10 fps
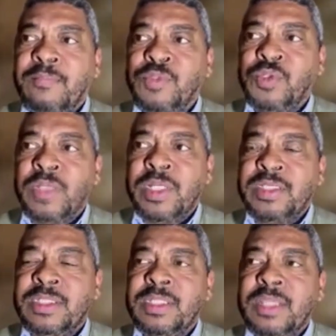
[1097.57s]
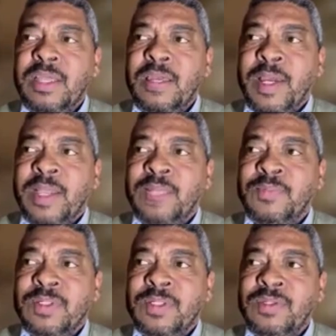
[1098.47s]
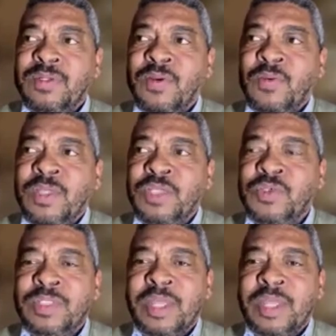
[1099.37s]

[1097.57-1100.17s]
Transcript: Julius might, issues